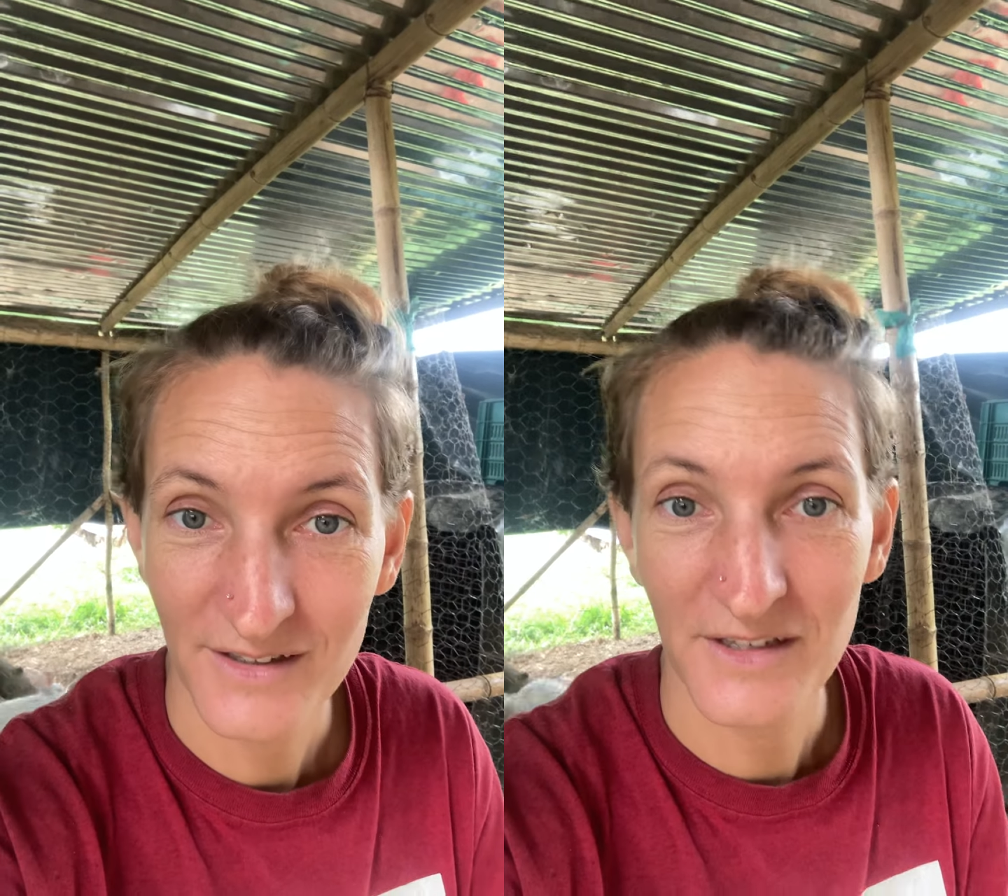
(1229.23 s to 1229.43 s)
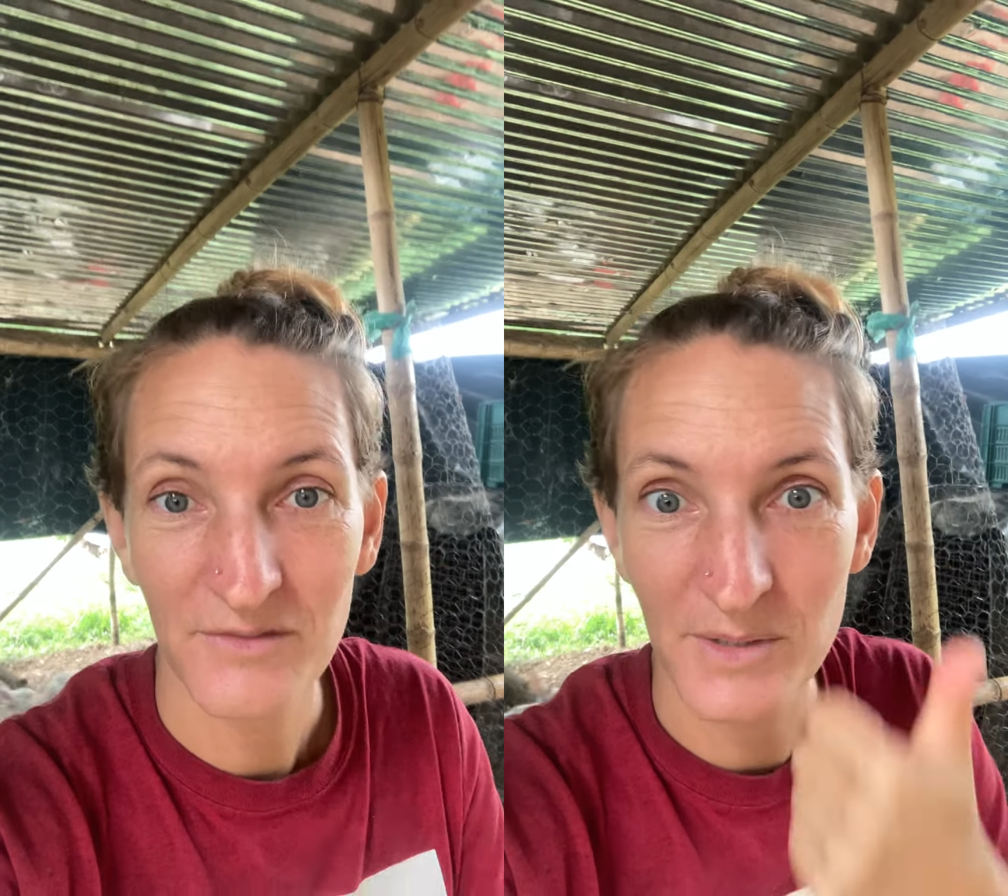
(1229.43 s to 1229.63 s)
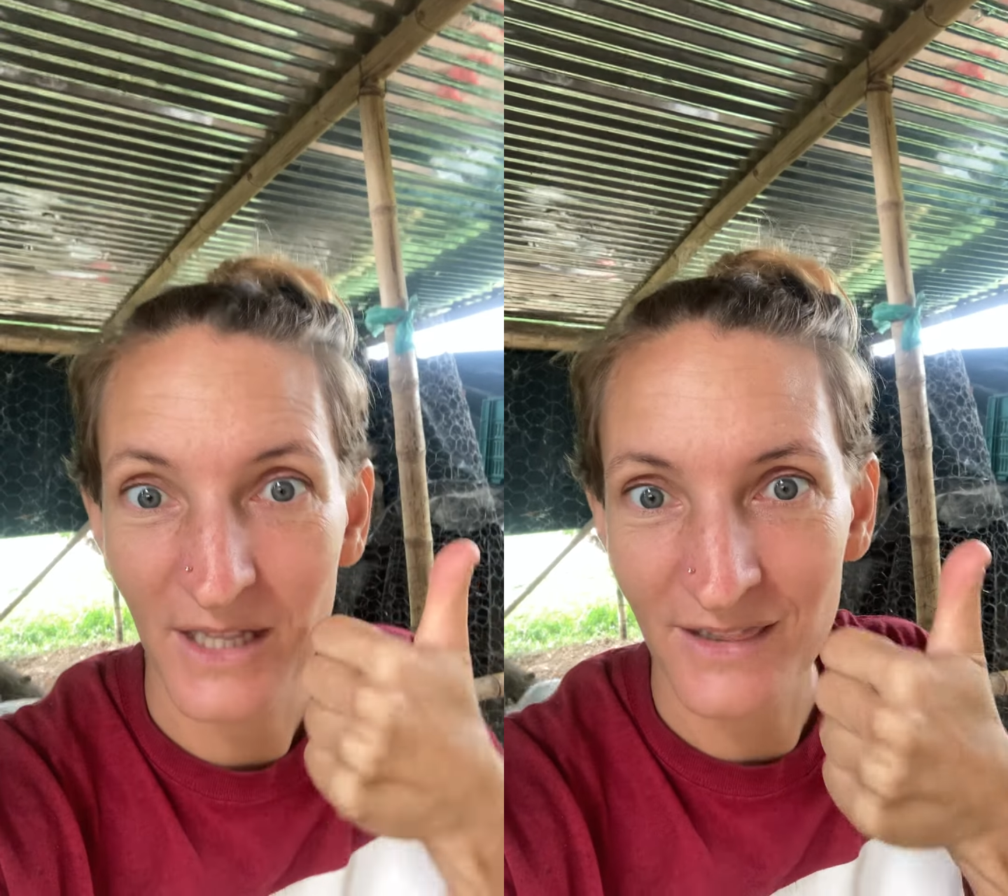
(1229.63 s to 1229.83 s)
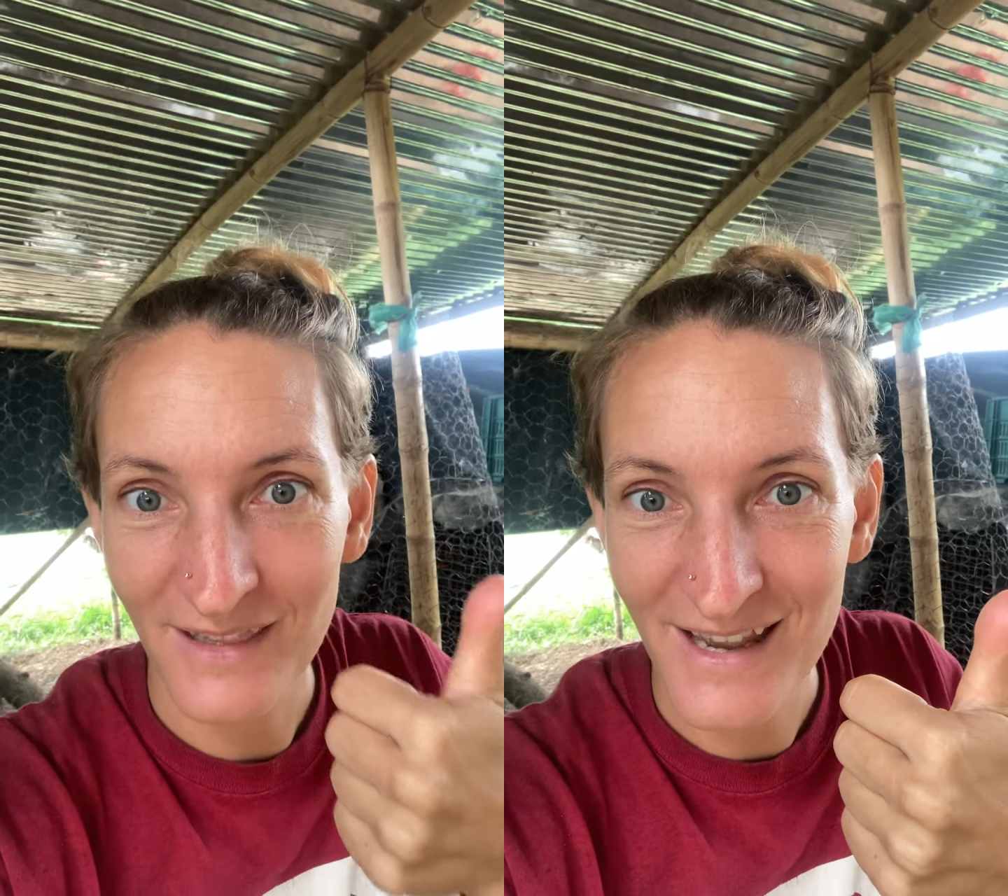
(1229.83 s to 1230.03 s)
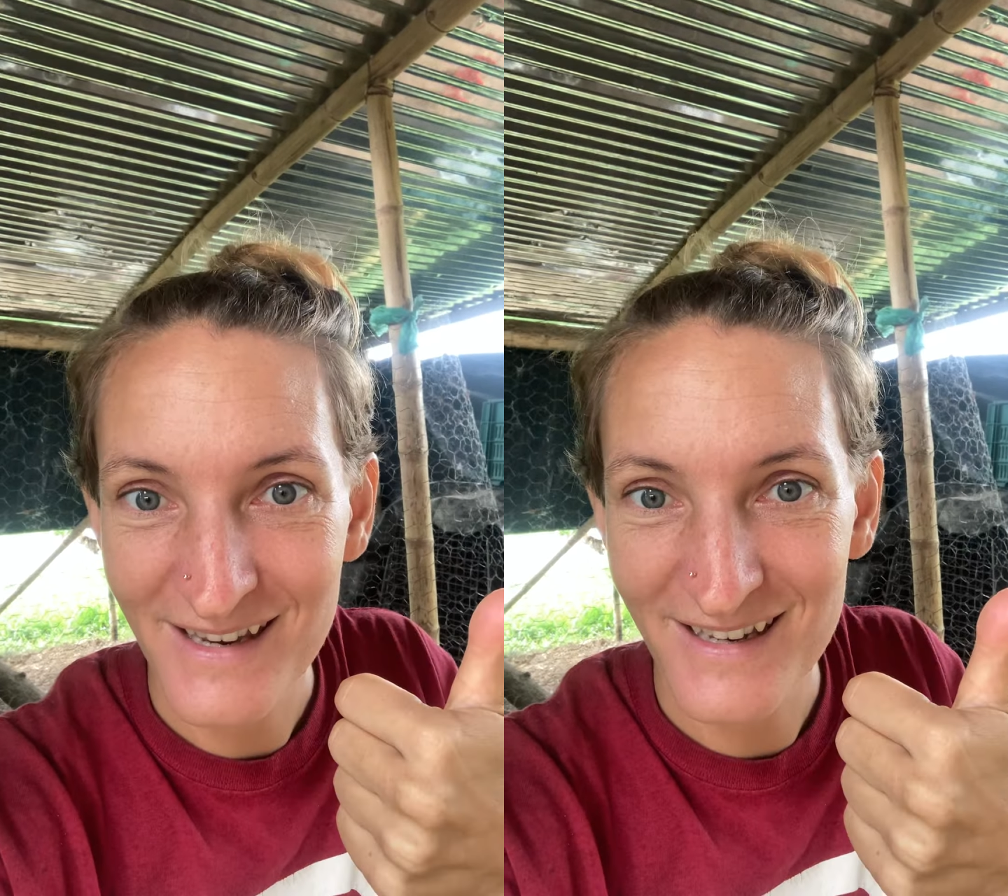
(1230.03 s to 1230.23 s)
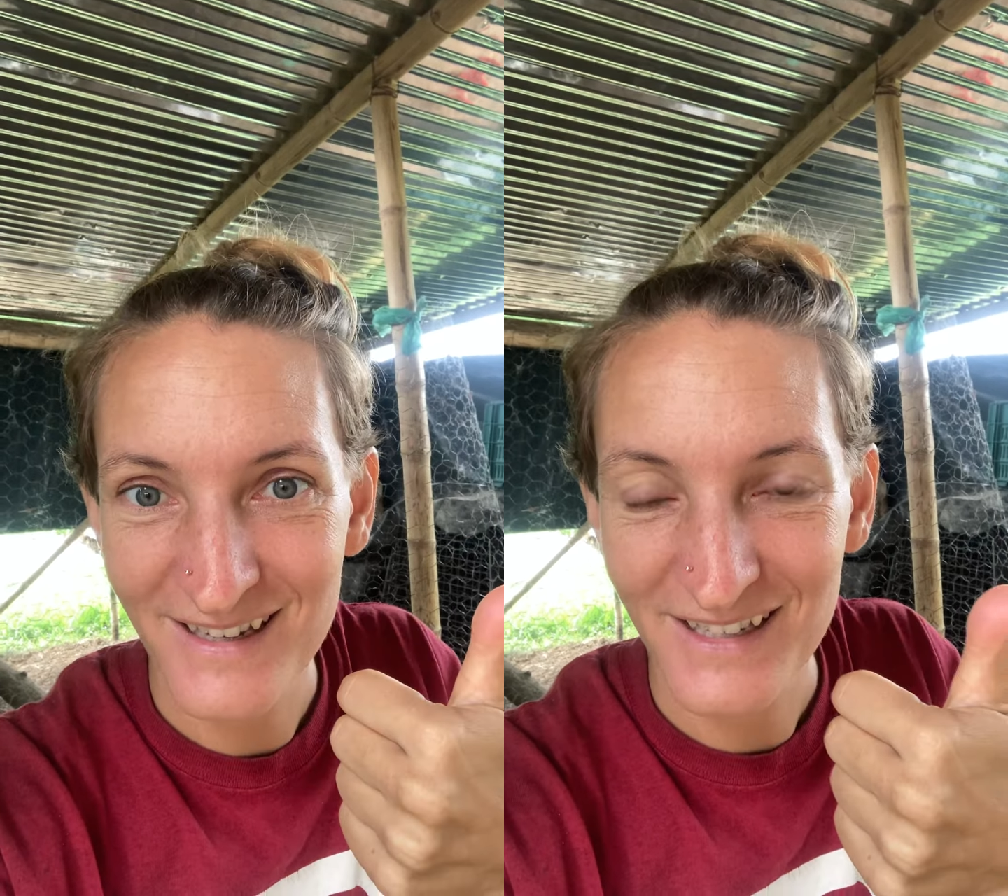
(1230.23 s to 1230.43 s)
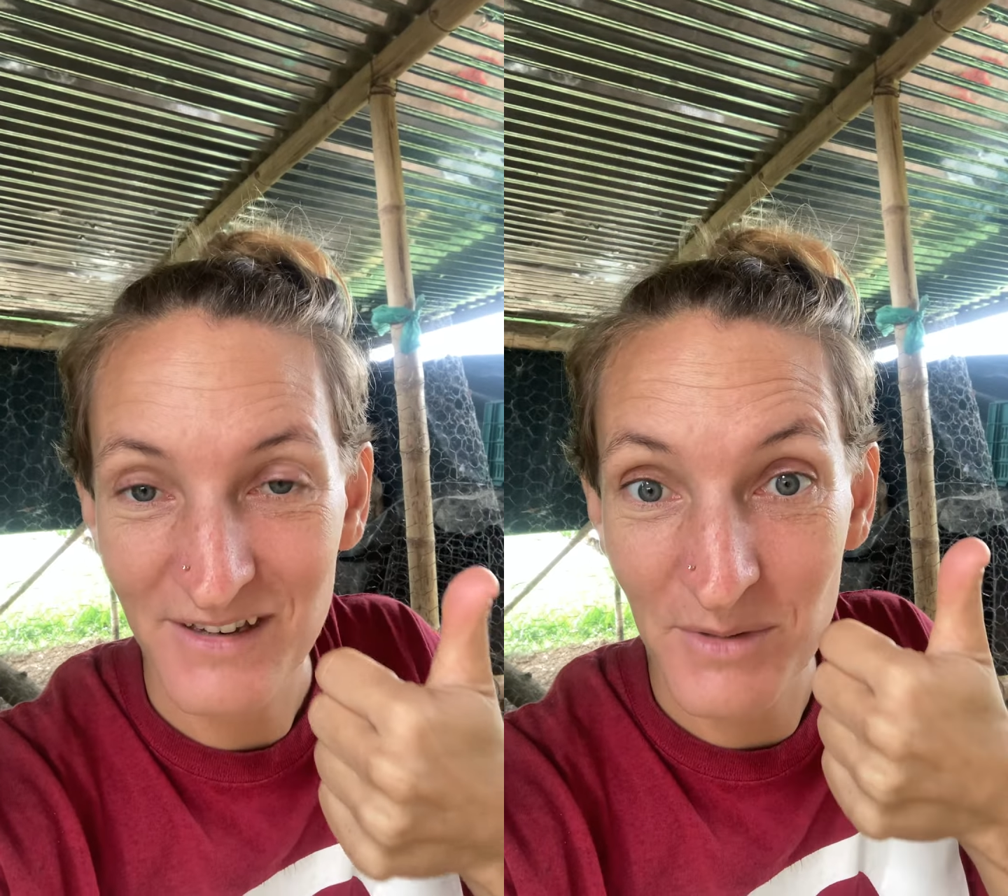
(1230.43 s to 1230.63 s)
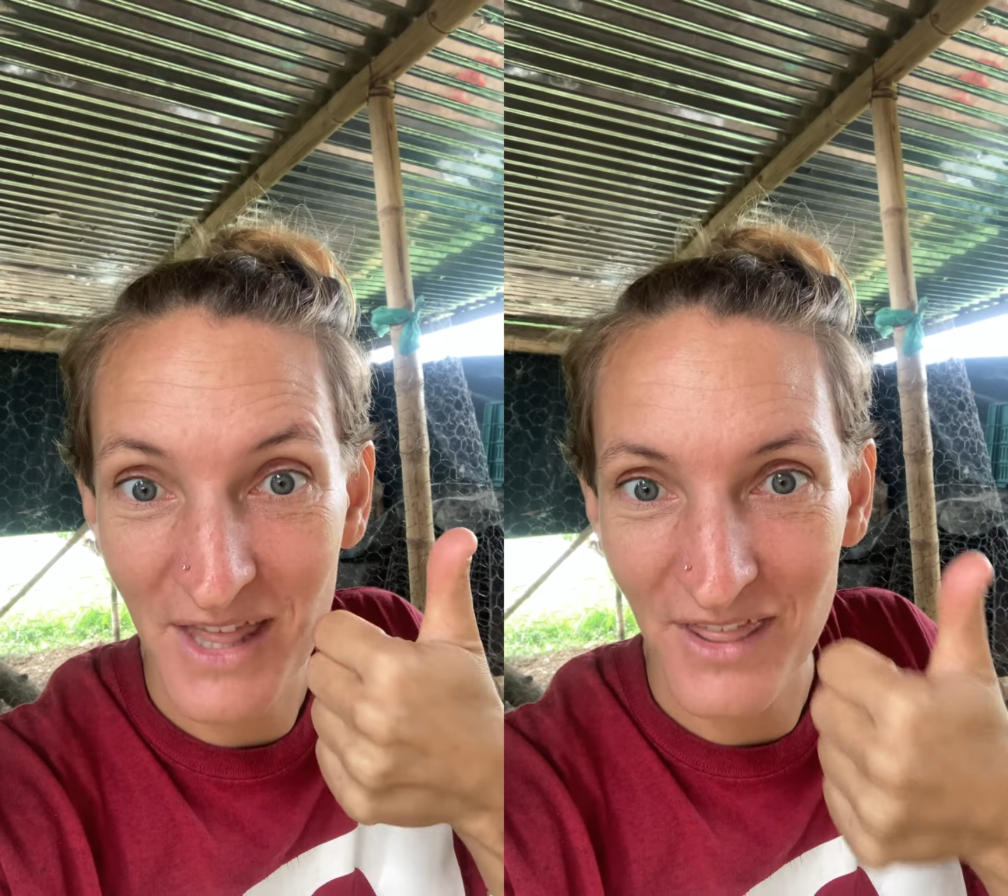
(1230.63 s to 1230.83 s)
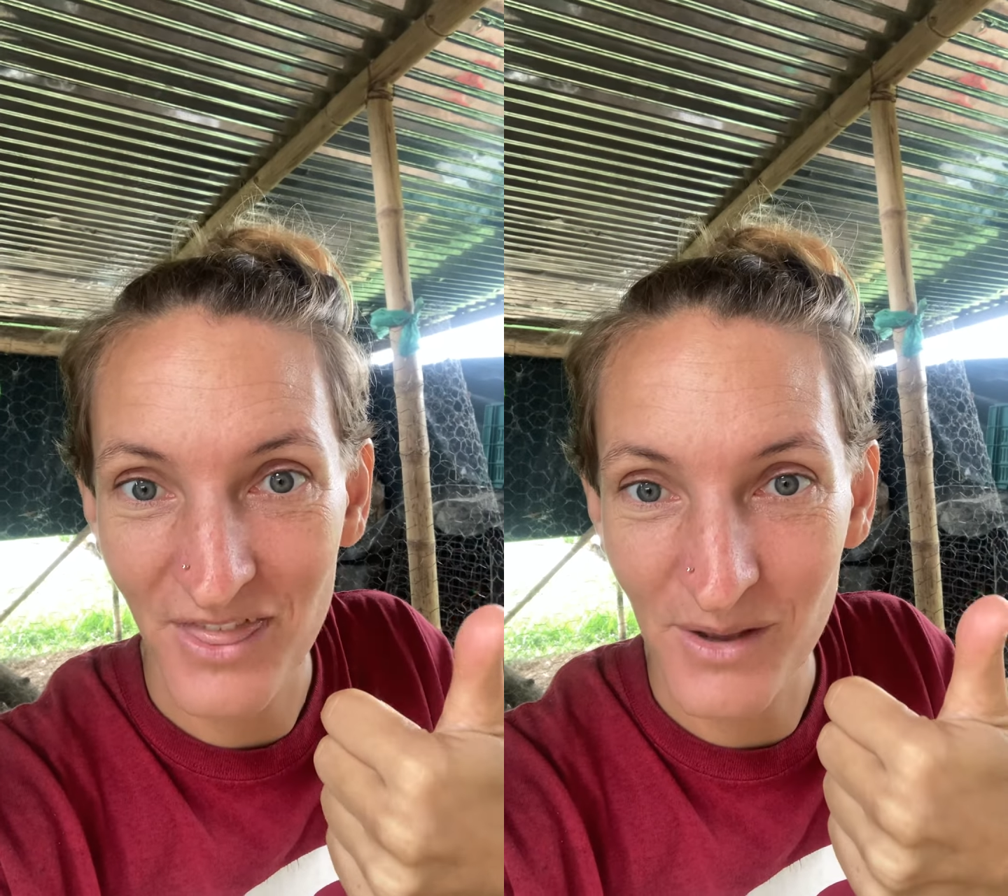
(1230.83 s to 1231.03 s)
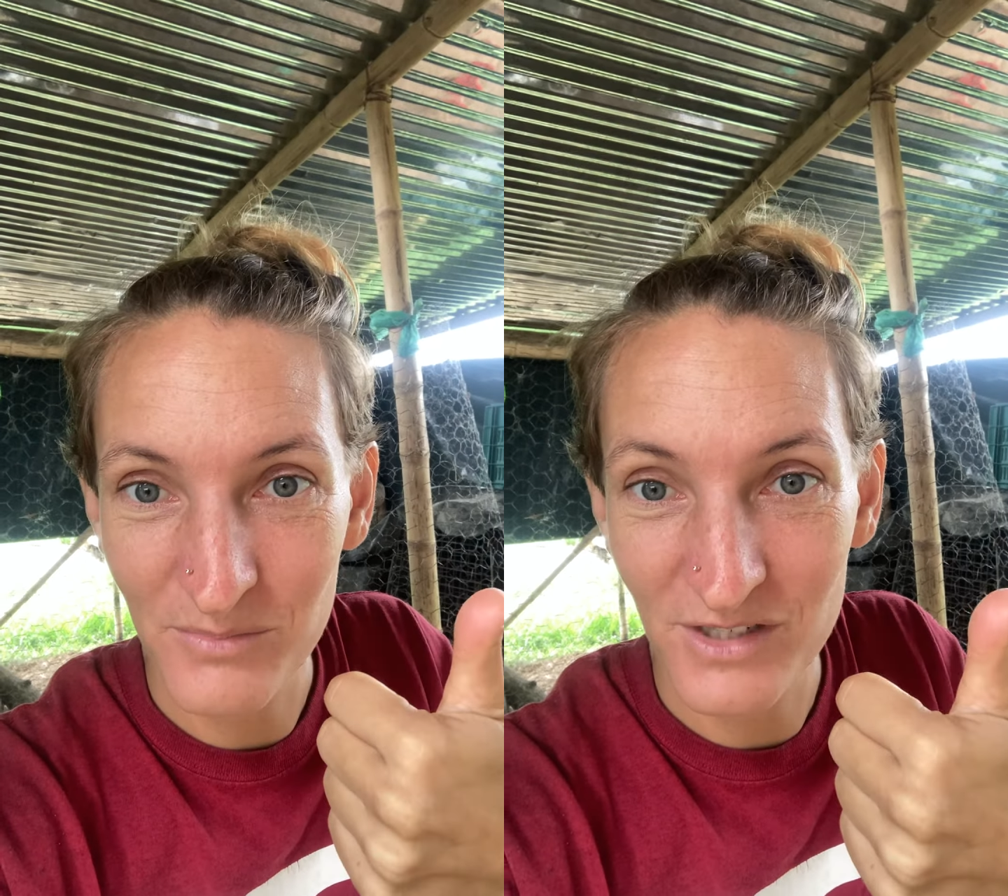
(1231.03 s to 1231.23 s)
Give me a like, give me that
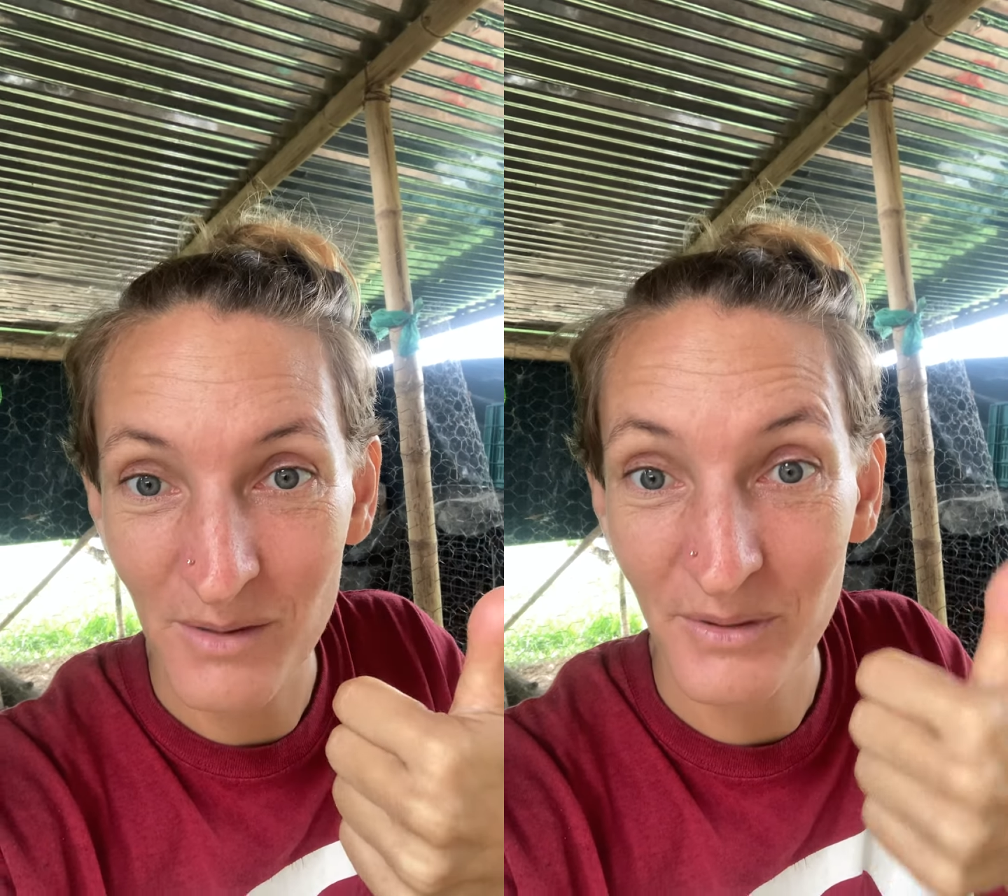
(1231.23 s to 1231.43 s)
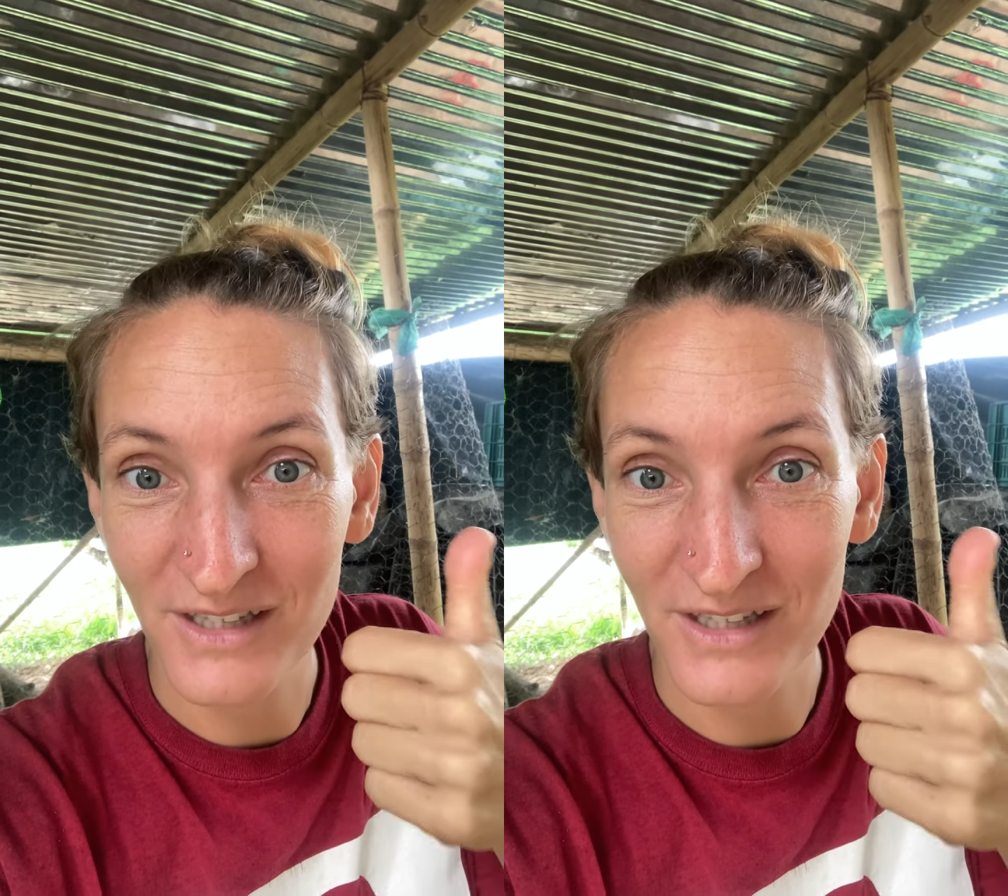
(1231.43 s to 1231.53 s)
thumbs up,